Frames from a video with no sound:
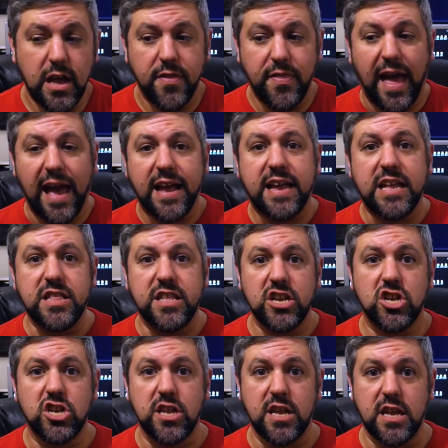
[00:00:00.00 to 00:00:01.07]
That
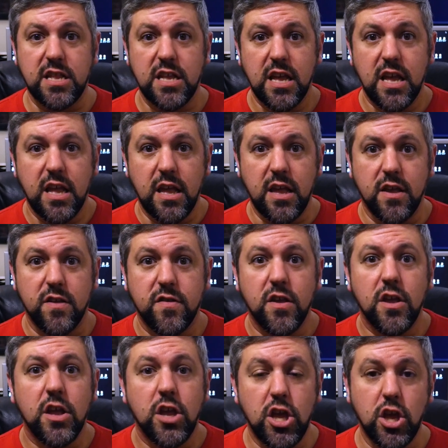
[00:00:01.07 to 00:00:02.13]
conditioning is
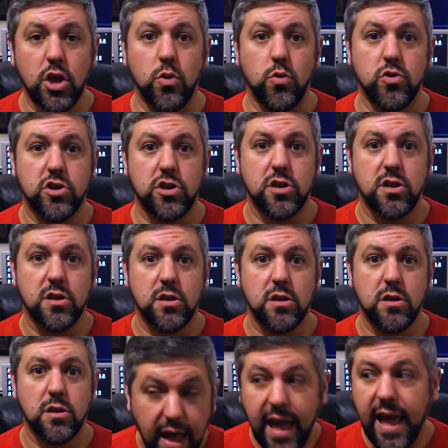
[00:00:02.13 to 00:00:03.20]
huge.
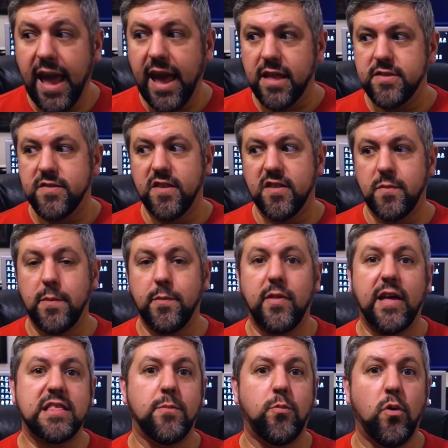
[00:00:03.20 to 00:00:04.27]
And since people
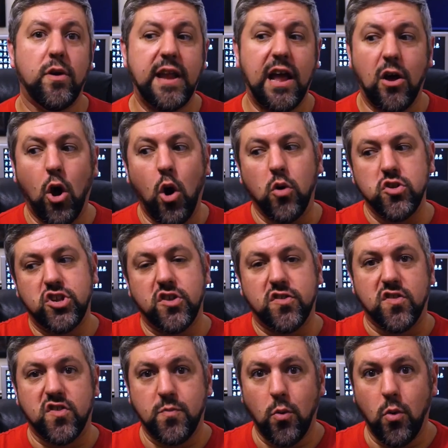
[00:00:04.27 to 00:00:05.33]
like to point out, oh, it's just
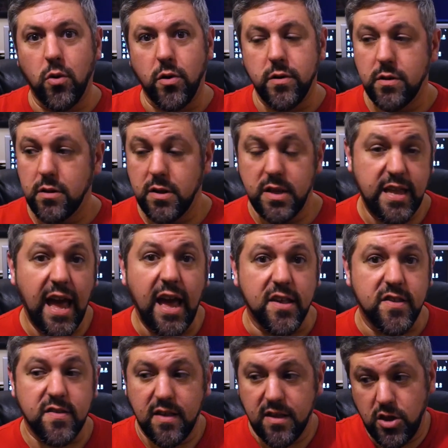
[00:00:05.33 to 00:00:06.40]
a sport,
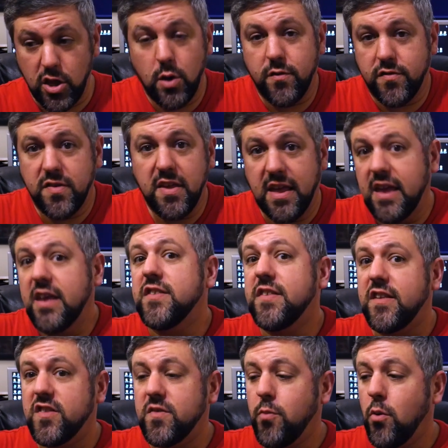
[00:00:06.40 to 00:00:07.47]
yes, UFC is a
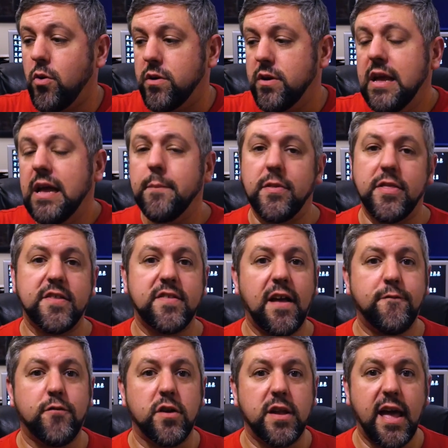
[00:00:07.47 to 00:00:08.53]
sport, but let's
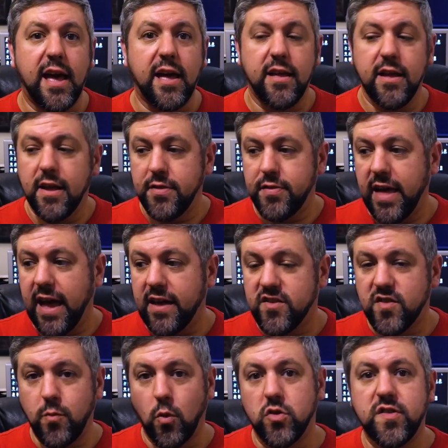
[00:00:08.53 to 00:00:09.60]
not forget that
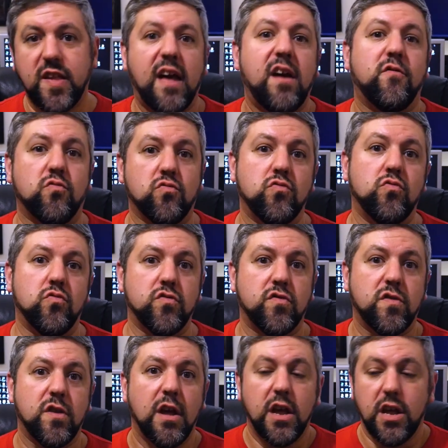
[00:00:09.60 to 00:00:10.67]
sports have
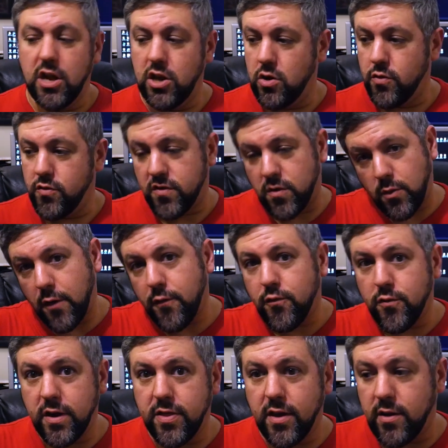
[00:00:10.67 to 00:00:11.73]
rules. You know, there's a
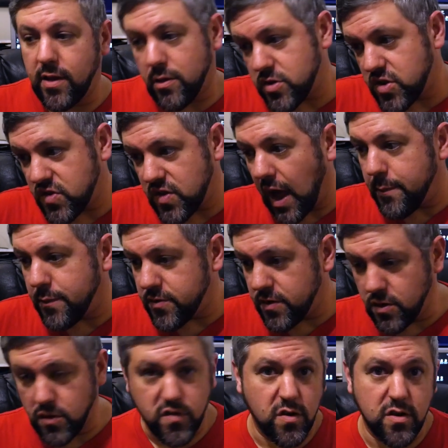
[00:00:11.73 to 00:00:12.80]
referee there that'll stop
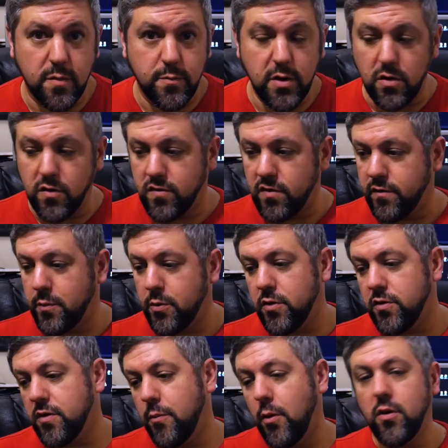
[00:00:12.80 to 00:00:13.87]
you know certain abuse, or if
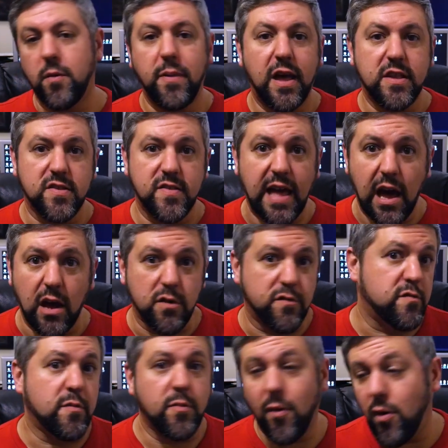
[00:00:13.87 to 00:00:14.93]
an opponent passes out, or if
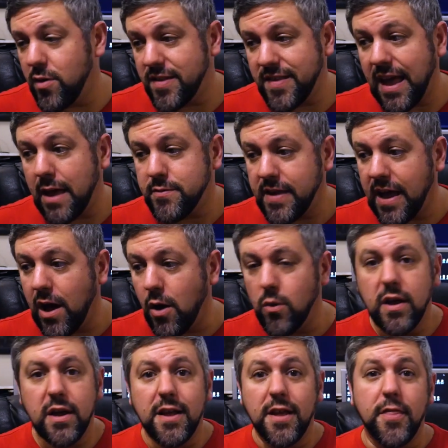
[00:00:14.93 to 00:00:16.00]
an opponent taps out.
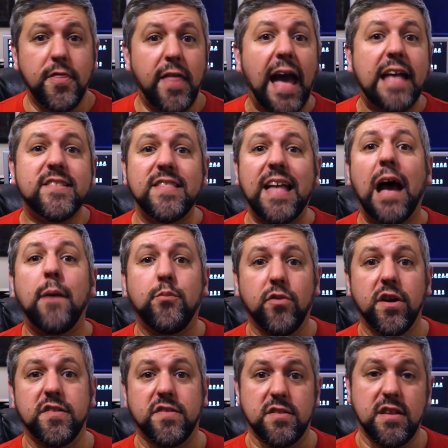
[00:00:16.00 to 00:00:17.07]
That's not
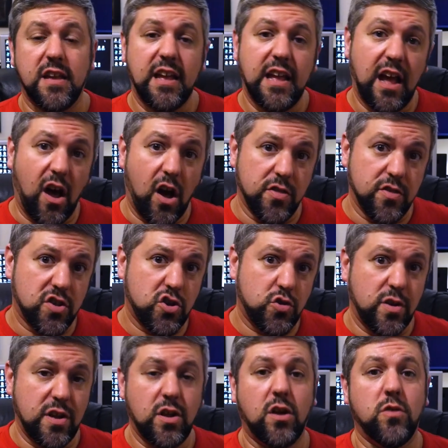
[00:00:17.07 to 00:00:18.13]
present on the
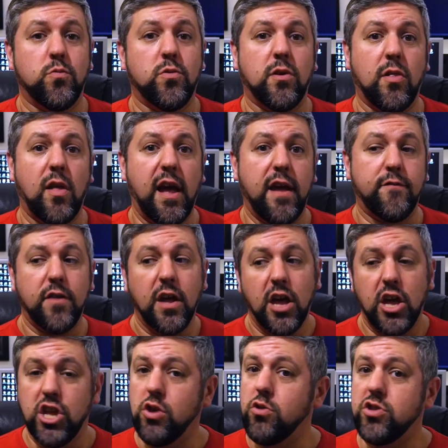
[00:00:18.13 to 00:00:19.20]
street in real
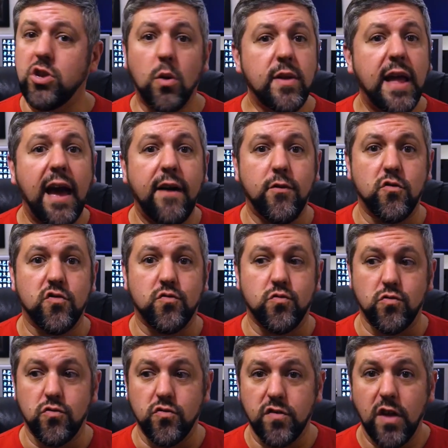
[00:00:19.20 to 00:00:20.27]
life. You don't have those
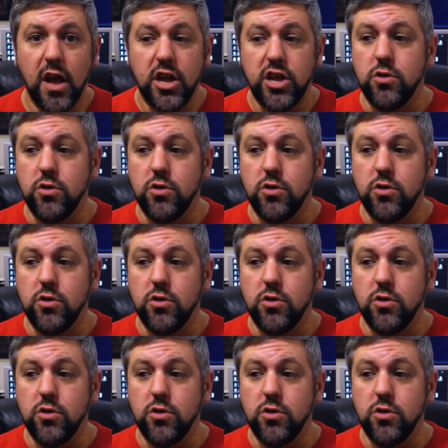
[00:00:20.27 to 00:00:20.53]
rules.